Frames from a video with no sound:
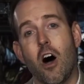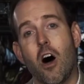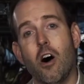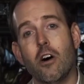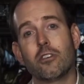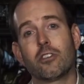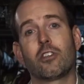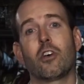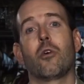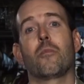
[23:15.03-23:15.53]

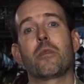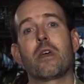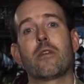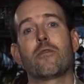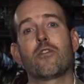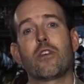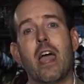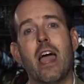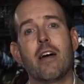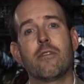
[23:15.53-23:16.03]
Also,
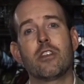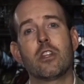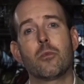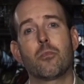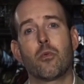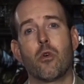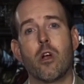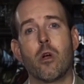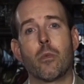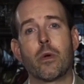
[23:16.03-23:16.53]
if you have
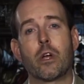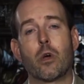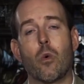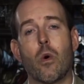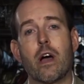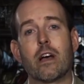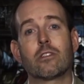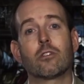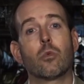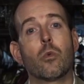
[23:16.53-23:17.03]
any prayer
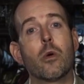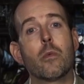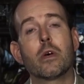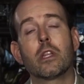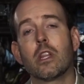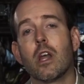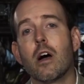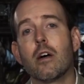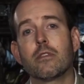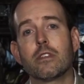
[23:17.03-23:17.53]
requests, we
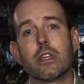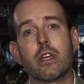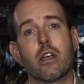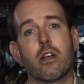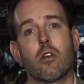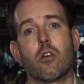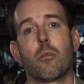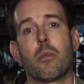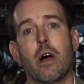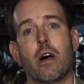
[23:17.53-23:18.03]
would love to
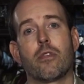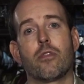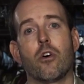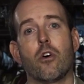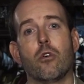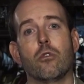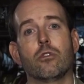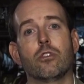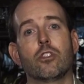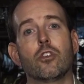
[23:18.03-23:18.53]
hear about
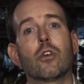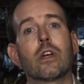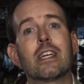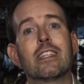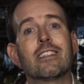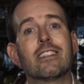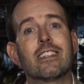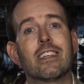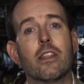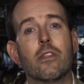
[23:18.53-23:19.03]
those. You
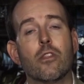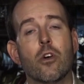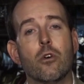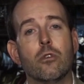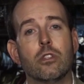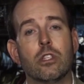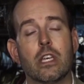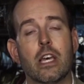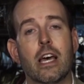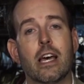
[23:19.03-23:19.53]
can send
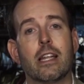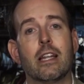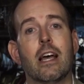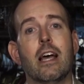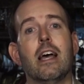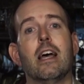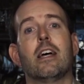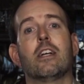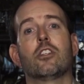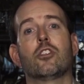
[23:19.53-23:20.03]
those in
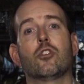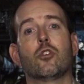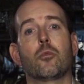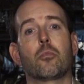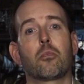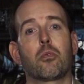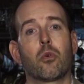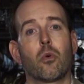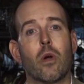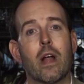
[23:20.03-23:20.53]

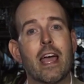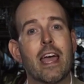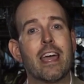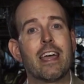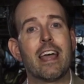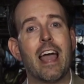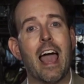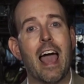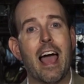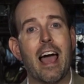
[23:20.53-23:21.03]
to
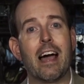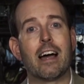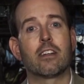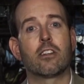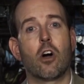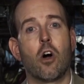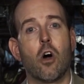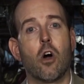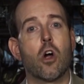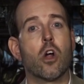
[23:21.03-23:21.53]

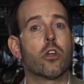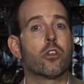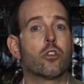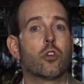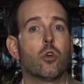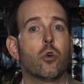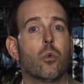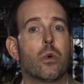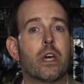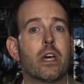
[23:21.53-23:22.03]

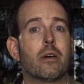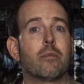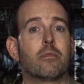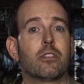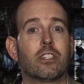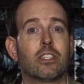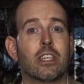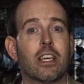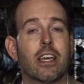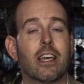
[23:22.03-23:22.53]

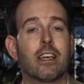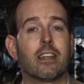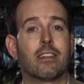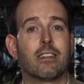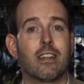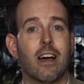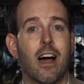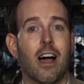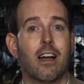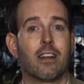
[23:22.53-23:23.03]

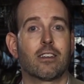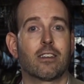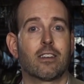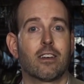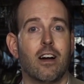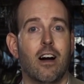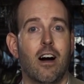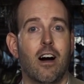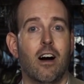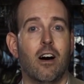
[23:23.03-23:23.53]

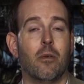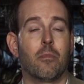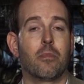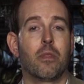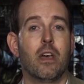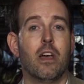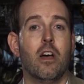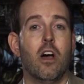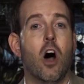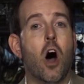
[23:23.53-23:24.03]

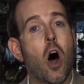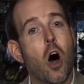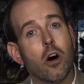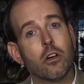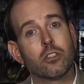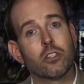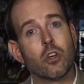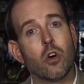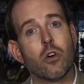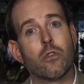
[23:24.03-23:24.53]
pray@rumc.com.
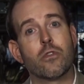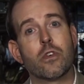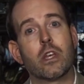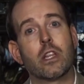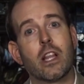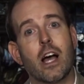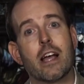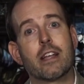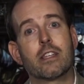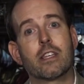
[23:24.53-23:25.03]
Also, if
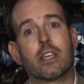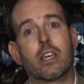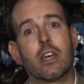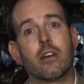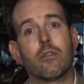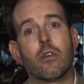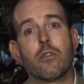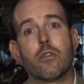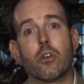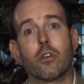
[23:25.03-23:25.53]
you'd like to
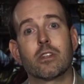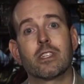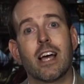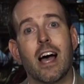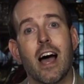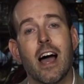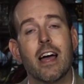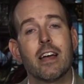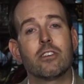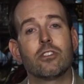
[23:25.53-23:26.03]
give of your
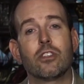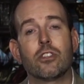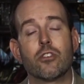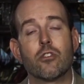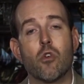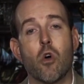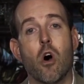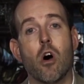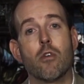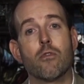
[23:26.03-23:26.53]
tithes
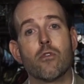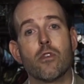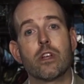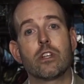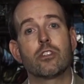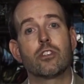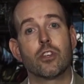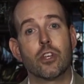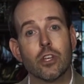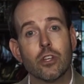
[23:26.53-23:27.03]
and your
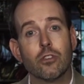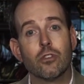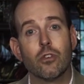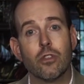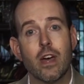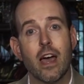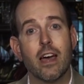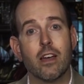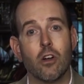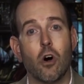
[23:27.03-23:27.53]
offerings, you can
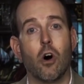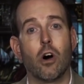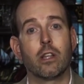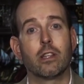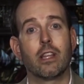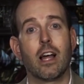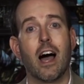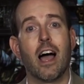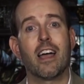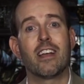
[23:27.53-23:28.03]
do that
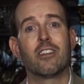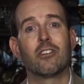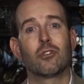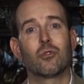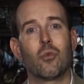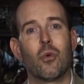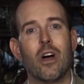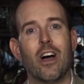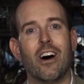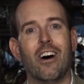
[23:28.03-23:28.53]
online
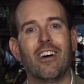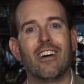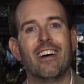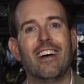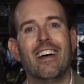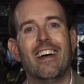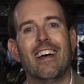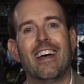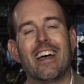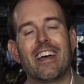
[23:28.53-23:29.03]
as
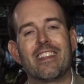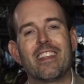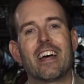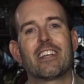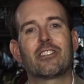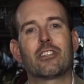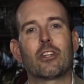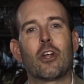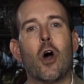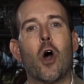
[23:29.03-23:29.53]
well. And
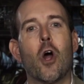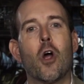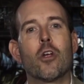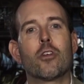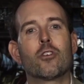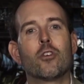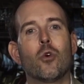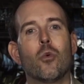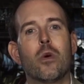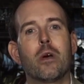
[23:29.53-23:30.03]
that's at
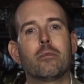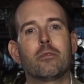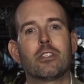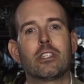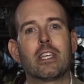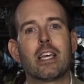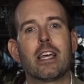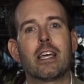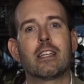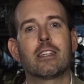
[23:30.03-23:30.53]

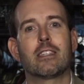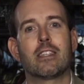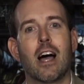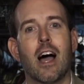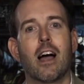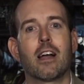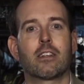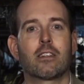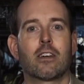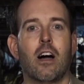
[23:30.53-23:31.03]

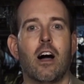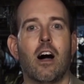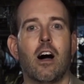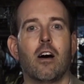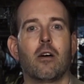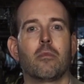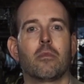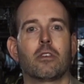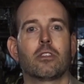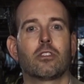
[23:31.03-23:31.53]

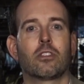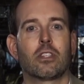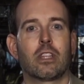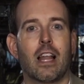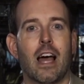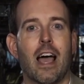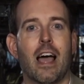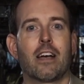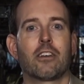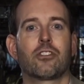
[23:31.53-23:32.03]

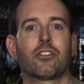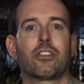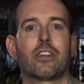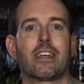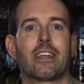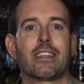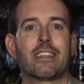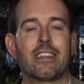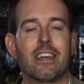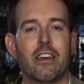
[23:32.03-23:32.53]

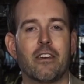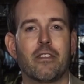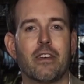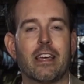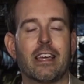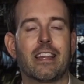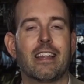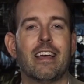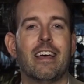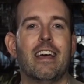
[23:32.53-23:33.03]

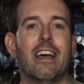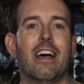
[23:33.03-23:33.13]
rumc.com/giving.